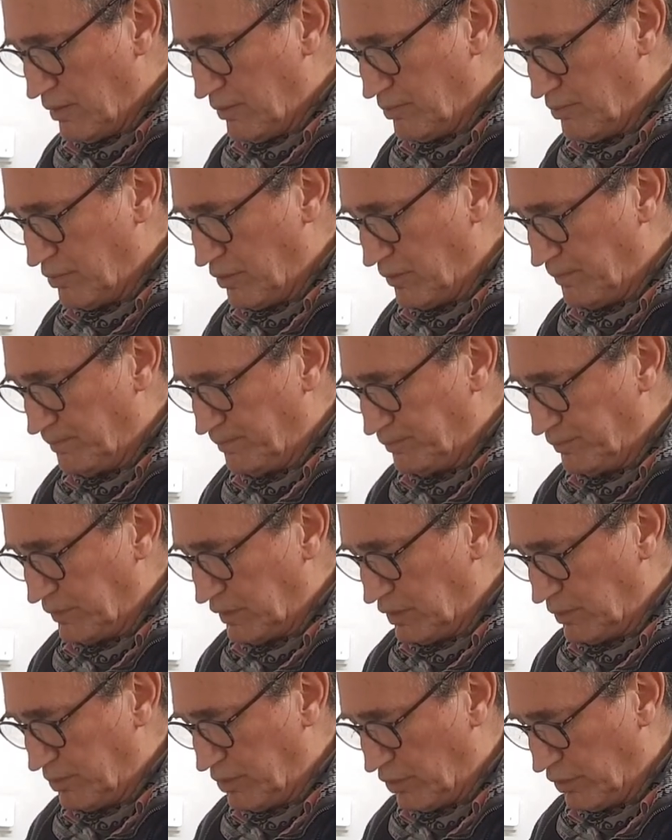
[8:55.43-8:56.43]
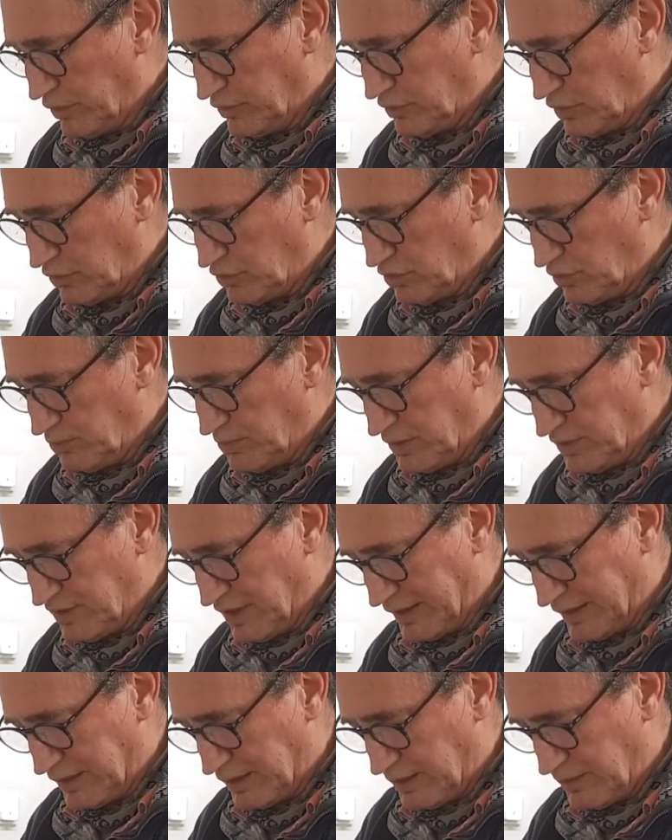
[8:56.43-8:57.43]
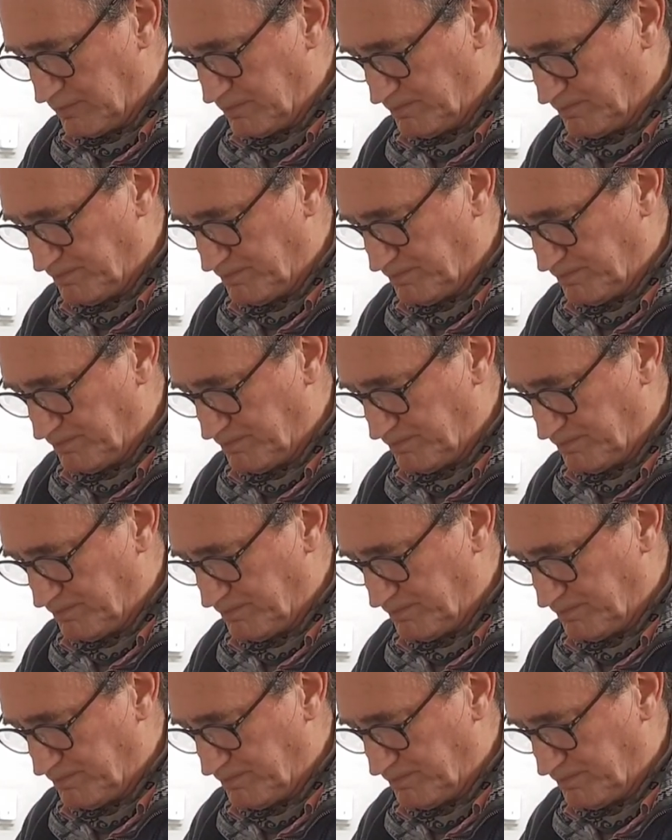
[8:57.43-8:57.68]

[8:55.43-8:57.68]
But to be honest, I should be tagging it.